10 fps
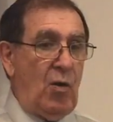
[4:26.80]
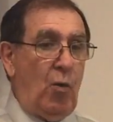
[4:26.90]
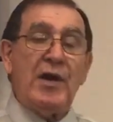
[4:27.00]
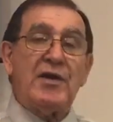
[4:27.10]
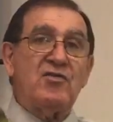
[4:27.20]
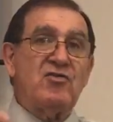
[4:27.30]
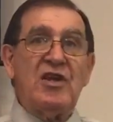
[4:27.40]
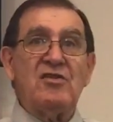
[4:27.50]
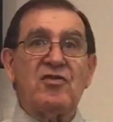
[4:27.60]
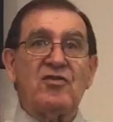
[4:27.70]
What
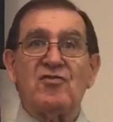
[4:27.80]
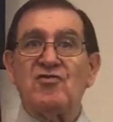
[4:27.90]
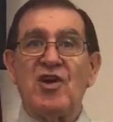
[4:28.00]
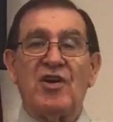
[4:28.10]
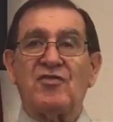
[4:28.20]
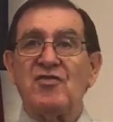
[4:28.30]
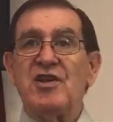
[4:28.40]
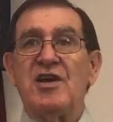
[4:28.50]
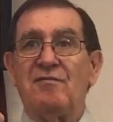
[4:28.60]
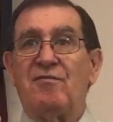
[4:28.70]
Jesus just
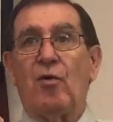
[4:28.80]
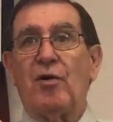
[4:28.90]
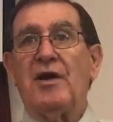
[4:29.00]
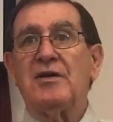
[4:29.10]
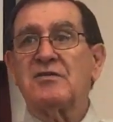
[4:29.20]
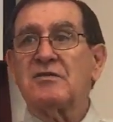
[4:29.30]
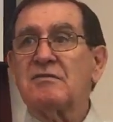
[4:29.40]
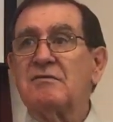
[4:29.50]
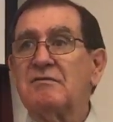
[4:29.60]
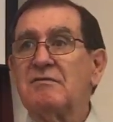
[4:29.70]
did for us.
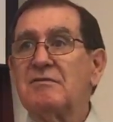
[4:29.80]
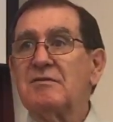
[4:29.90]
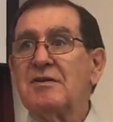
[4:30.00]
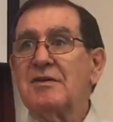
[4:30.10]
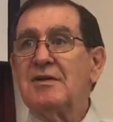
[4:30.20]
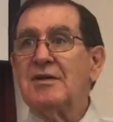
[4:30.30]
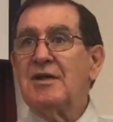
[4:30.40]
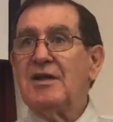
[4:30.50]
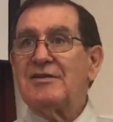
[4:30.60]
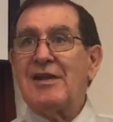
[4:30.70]

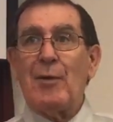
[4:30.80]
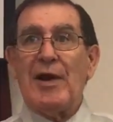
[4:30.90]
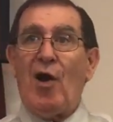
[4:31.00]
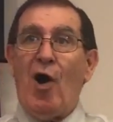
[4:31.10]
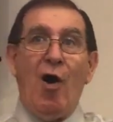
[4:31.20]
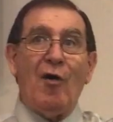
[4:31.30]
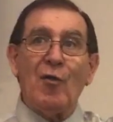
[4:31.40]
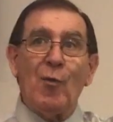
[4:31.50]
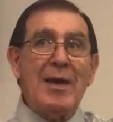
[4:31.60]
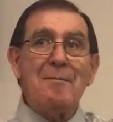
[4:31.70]
See, went all the
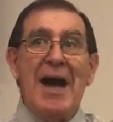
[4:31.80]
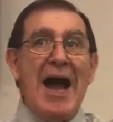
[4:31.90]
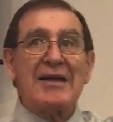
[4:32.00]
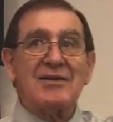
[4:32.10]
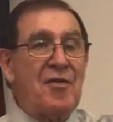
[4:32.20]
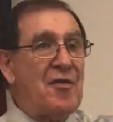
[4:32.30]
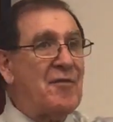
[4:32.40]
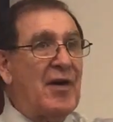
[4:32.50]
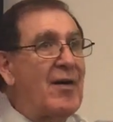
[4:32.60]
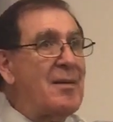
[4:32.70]
way back to the
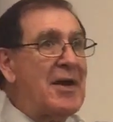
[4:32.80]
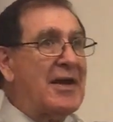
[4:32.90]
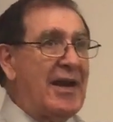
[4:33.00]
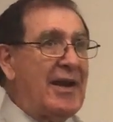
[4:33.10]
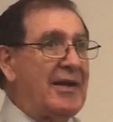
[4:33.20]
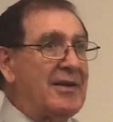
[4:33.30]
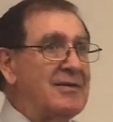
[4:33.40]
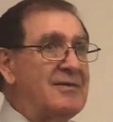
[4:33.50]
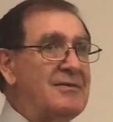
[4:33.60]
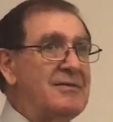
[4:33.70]
very beginning
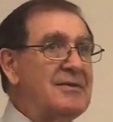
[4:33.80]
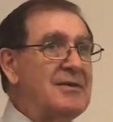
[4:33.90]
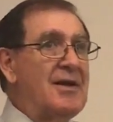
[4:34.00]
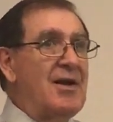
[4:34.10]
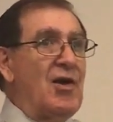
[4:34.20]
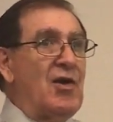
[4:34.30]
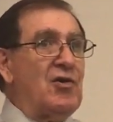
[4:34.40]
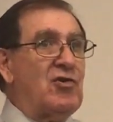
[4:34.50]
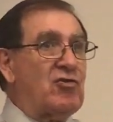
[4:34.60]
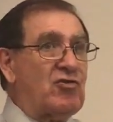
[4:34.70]

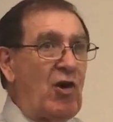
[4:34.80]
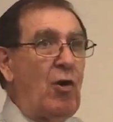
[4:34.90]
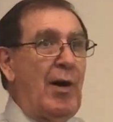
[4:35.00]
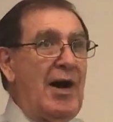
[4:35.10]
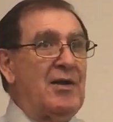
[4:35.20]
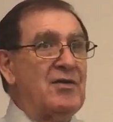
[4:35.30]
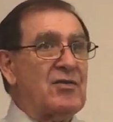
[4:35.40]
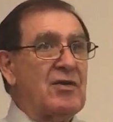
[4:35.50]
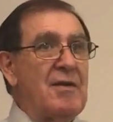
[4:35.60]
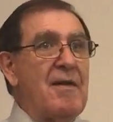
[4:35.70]
to show
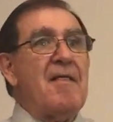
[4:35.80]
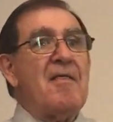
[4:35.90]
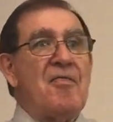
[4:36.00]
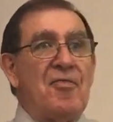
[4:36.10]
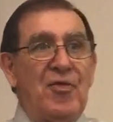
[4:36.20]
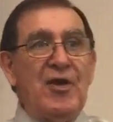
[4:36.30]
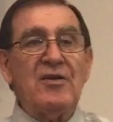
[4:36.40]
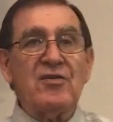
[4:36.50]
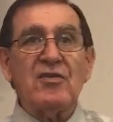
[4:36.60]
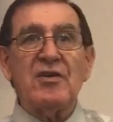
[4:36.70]
us
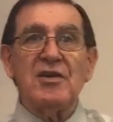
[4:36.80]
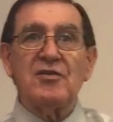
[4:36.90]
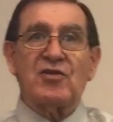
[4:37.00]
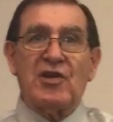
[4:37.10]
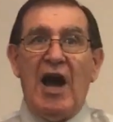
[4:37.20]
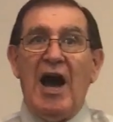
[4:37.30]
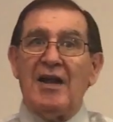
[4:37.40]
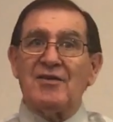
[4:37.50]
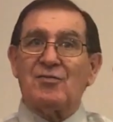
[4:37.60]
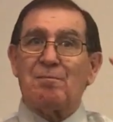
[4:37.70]
this is
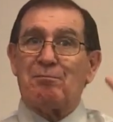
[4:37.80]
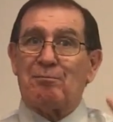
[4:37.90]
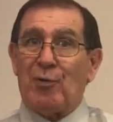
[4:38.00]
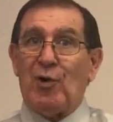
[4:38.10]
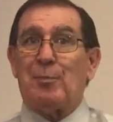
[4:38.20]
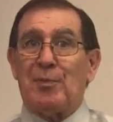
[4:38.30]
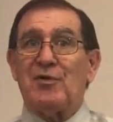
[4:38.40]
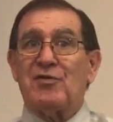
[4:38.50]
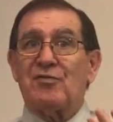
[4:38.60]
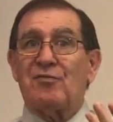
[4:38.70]
God's
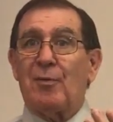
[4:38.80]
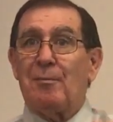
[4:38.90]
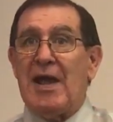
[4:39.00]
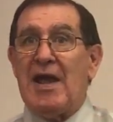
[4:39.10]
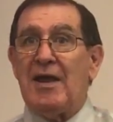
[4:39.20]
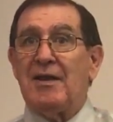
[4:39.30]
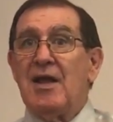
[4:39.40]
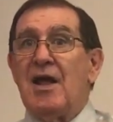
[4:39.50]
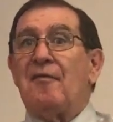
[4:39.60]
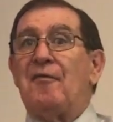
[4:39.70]
purpose for man.
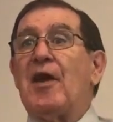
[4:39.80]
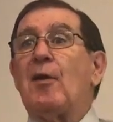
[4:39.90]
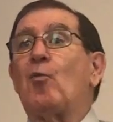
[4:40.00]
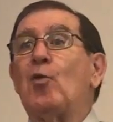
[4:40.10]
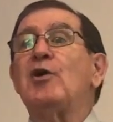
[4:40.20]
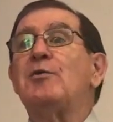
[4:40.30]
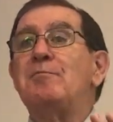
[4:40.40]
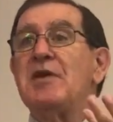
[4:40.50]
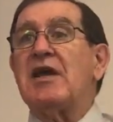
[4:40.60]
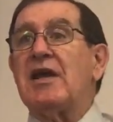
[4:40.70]
There would
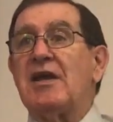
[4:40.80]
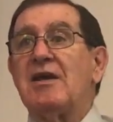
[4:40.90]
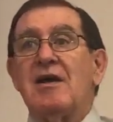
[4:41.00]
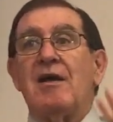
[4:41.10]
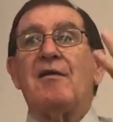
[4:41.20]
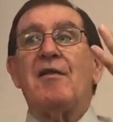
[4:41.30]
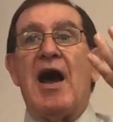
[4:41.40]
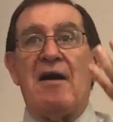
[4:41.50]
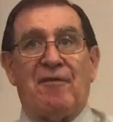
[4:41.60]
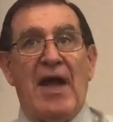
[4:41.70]
be
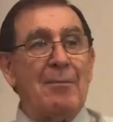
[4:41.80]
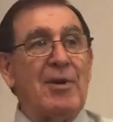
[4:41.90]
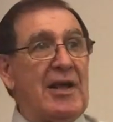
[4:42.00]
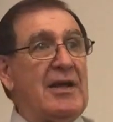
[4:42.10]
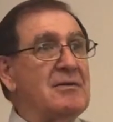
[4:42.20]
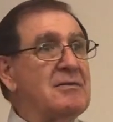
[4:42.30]
a family,